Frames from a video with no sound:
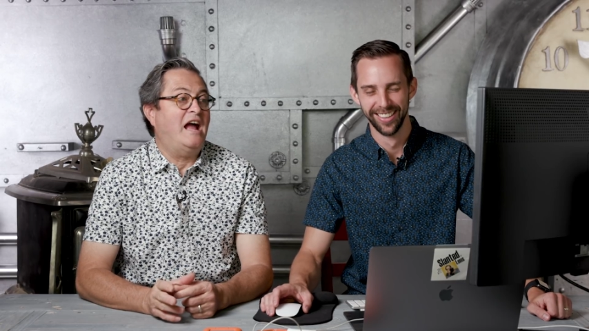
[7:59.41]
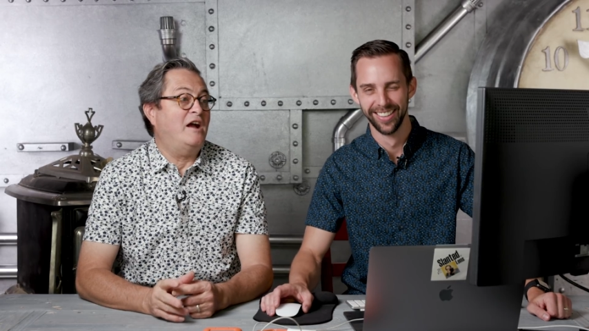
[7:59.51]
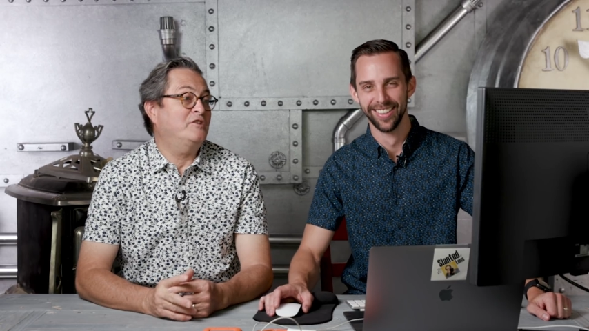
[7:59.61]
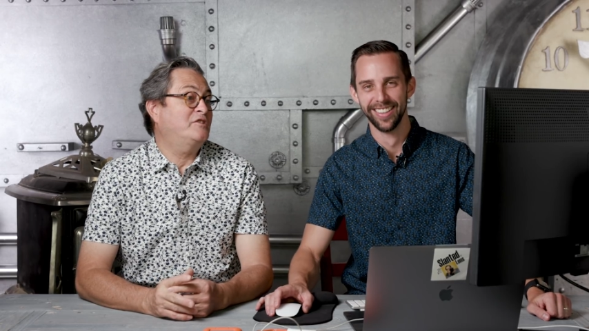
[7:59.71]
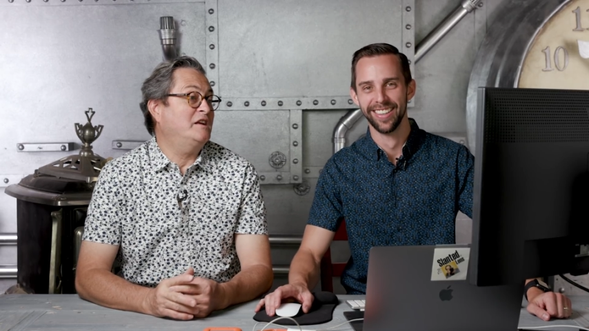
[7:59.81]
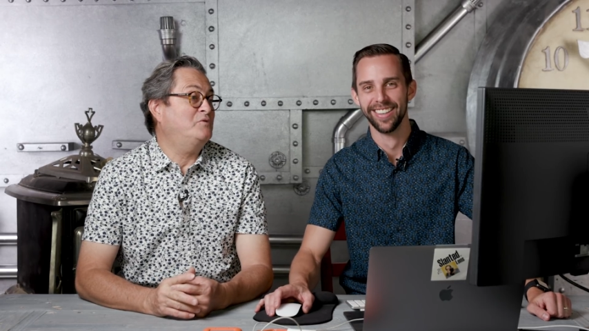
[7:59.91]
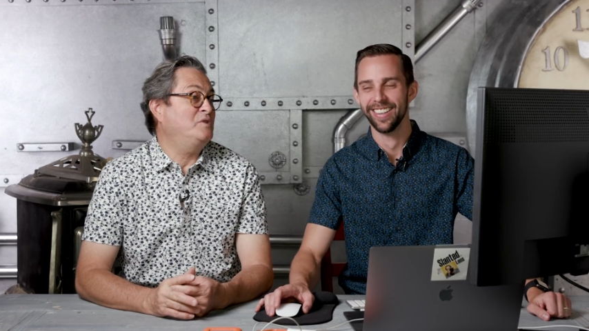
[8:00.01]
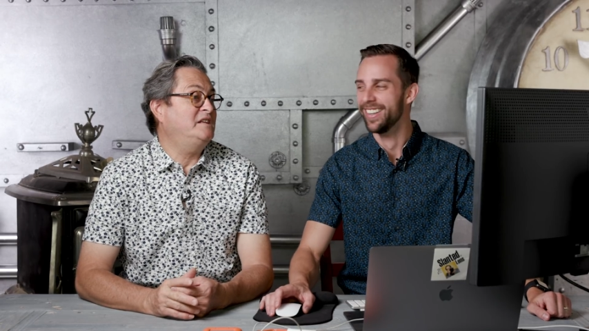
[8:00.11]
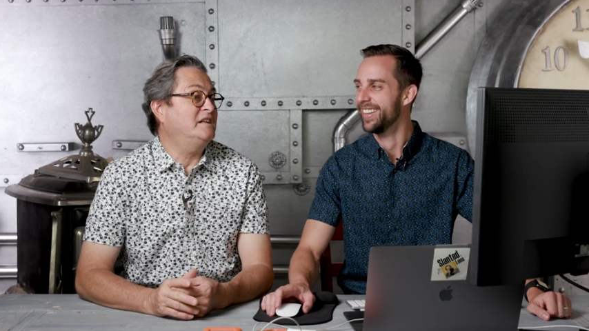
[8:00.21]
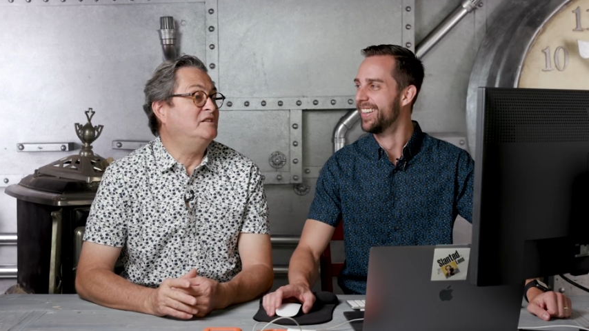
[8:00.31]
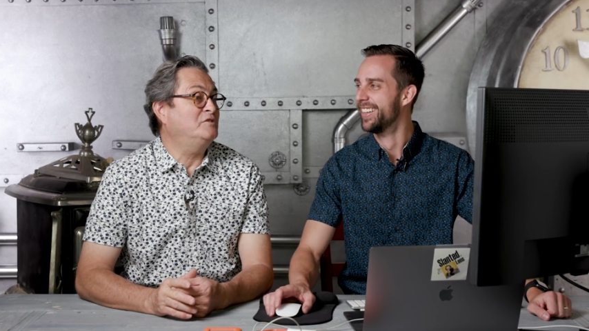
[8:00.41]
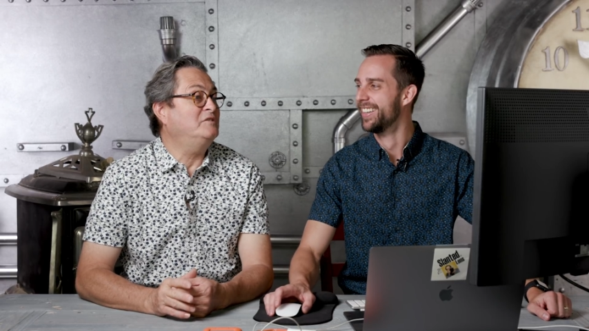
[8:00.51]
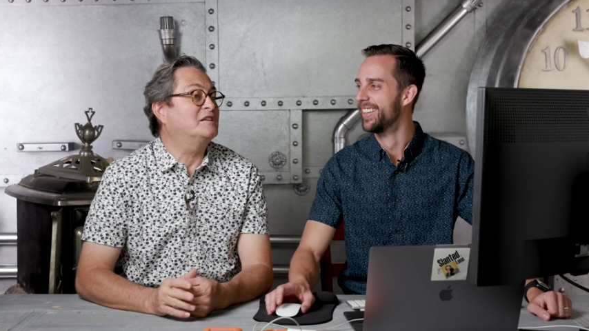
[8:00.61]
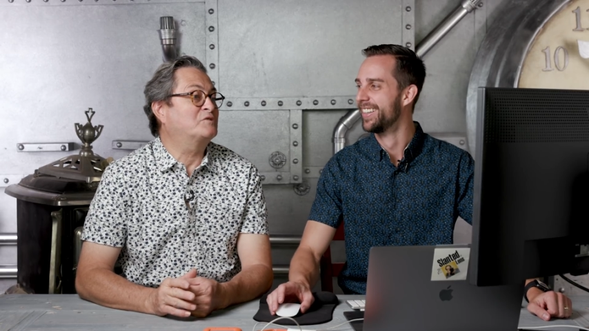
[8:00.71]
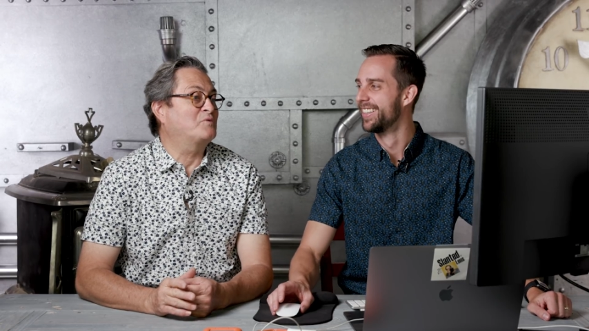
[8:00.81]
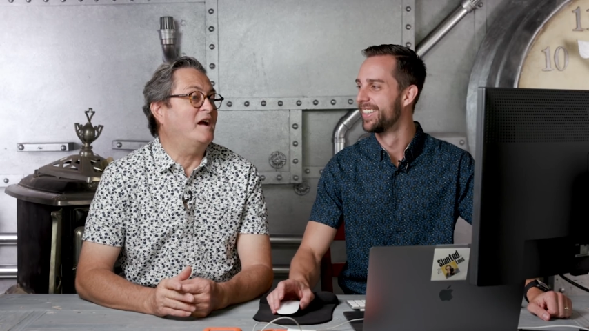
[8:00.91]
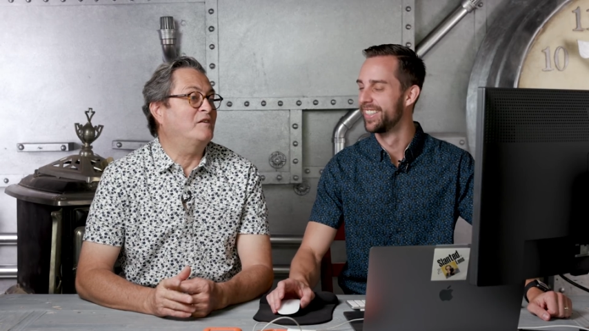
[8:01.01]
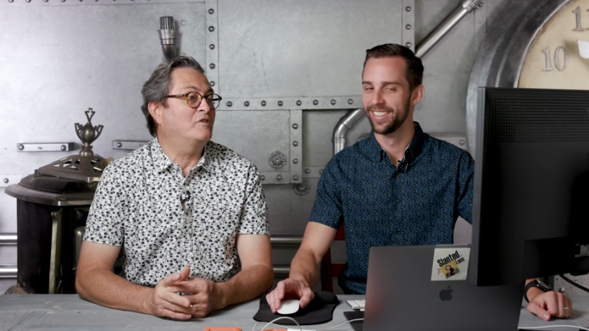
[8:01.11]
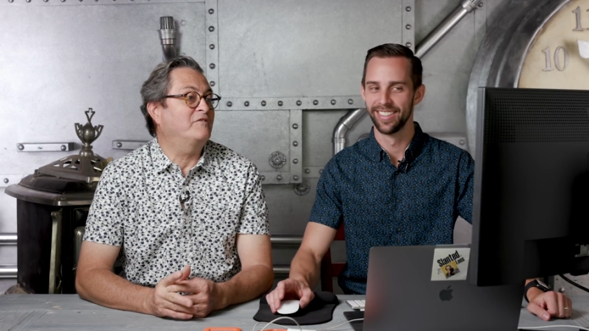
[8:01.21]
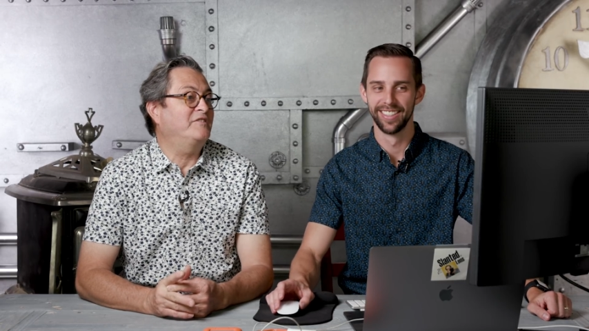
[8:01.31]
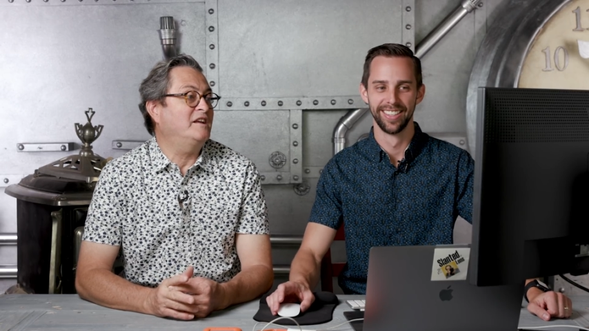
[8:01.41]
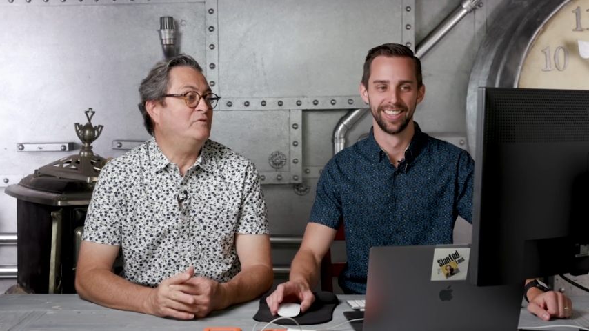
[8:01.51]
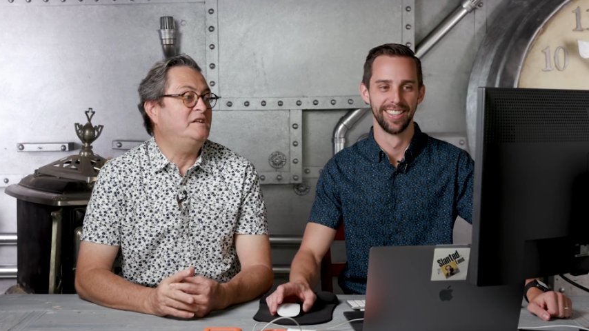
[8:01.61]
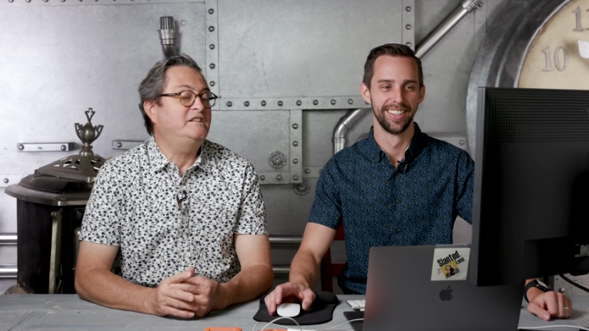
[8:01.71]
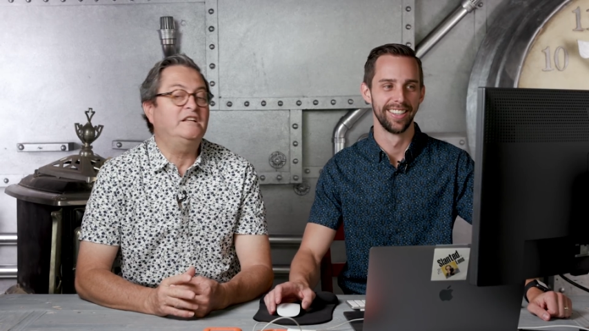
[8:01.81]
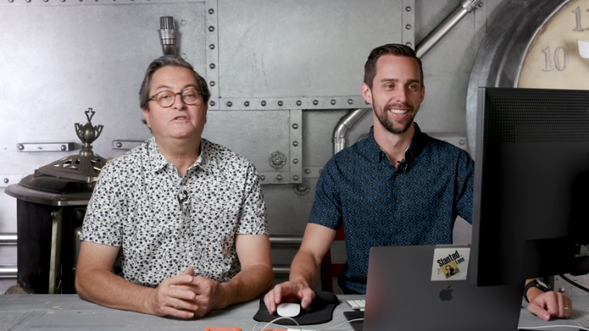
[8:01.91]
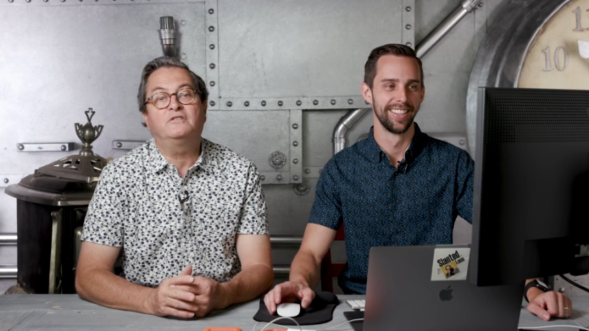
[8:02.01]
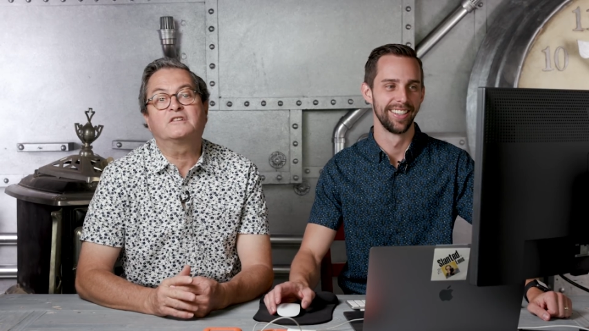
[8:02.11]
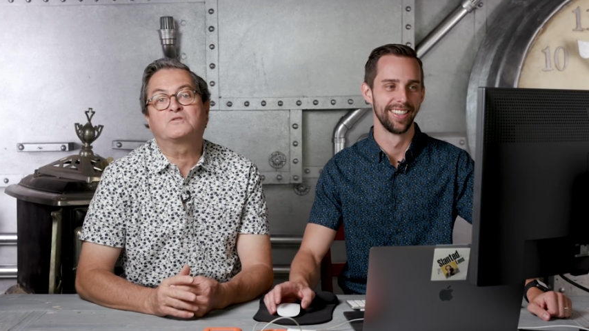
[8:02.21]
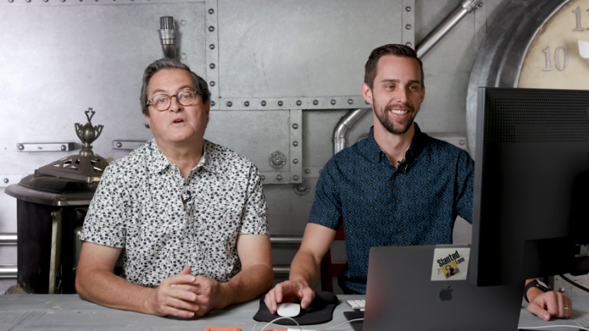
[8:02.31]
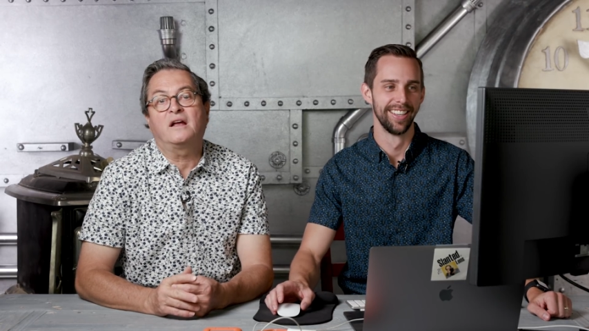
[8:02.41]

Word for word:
Speaker 1: how you think we didn't do this right, or if you think we did do this